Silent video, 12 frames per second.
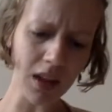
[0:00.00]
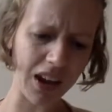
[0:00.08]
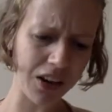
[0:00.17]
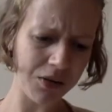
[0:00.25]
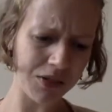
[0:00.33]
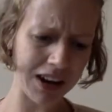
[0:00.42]
I
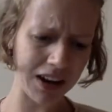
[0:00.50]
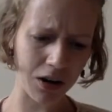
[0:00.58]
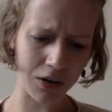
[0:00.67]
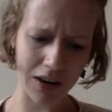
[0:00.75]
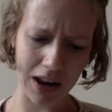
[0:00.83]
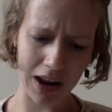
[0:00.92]
don't really
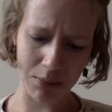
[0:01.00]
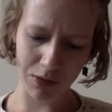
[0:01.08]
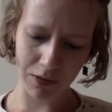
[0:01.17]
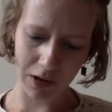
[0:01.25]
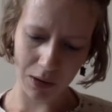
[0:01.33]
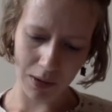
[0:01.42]
know the names
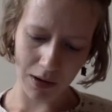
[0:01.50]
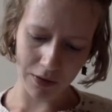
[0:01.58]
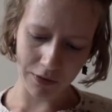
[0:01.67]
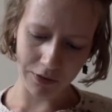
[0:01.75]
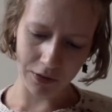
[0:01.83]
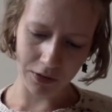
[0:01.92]
very well
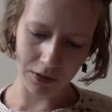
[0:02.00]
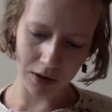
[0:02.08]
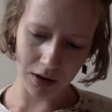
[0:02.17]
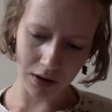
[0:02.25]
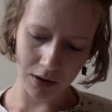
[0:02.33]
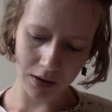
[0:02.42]

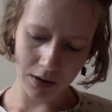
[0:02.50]
for